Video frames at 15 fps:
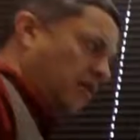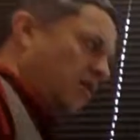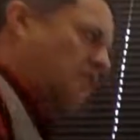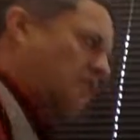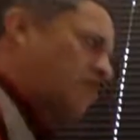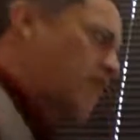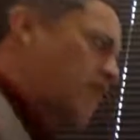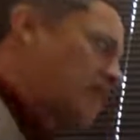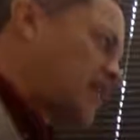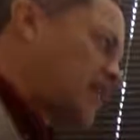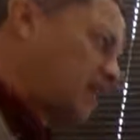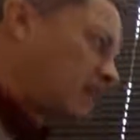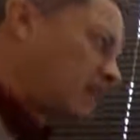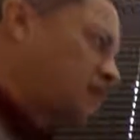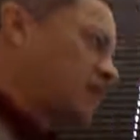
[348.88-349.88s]
It'll divide in
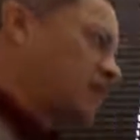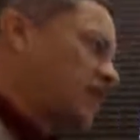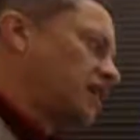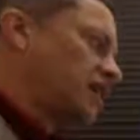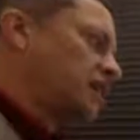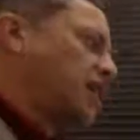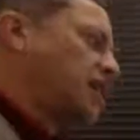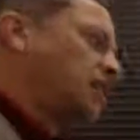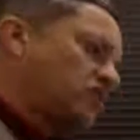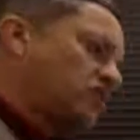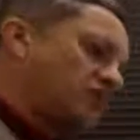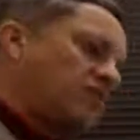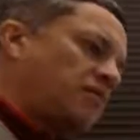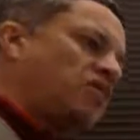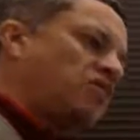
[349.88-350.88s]
there evenly,
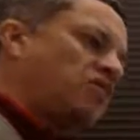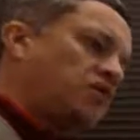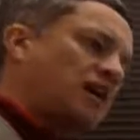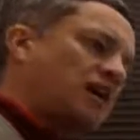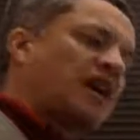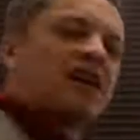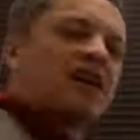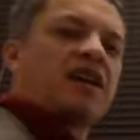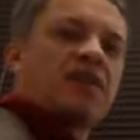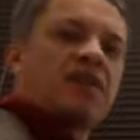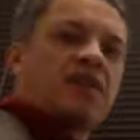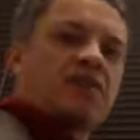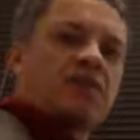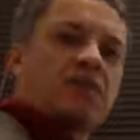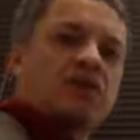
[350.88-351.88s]
so that means you're not going to
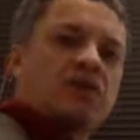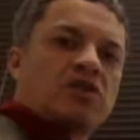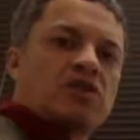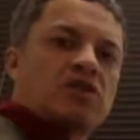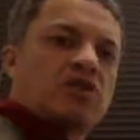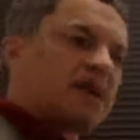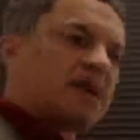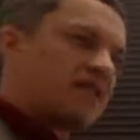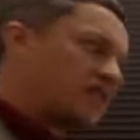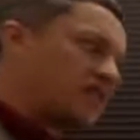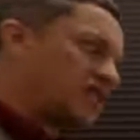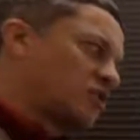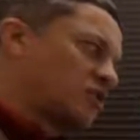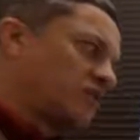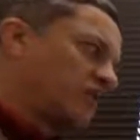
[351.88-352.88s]
have a remainder, so you'll have a
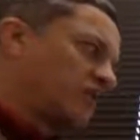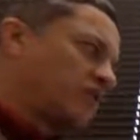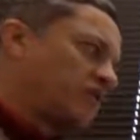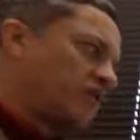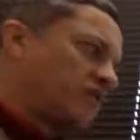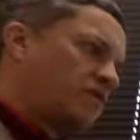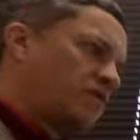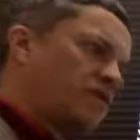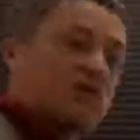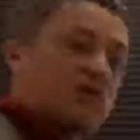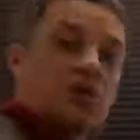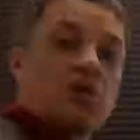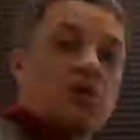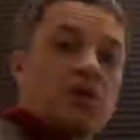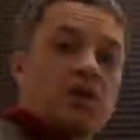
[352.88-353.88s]
decimal of
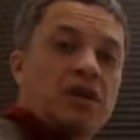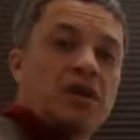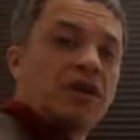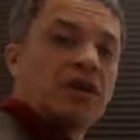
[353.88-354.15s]
0.